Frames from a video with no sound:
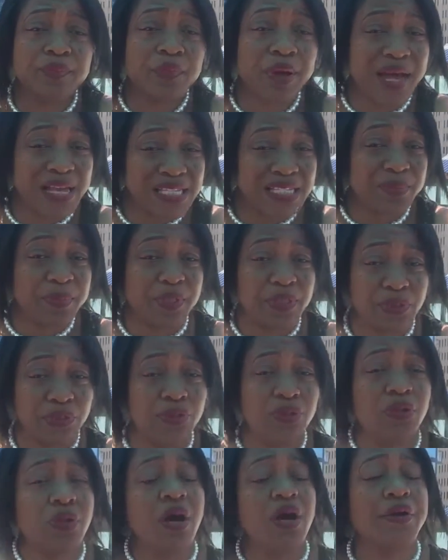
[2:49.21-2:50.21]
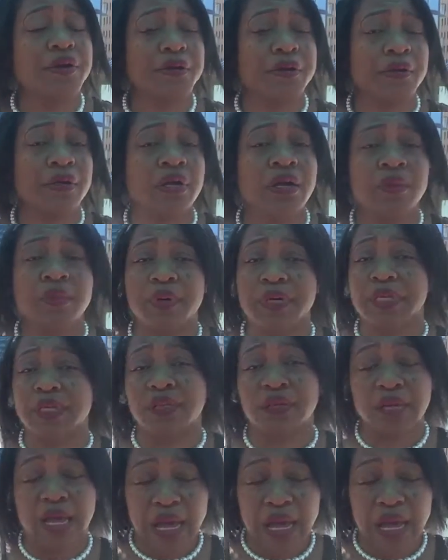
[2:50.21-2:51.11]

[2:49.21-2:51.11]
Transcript: possibly a little longer, but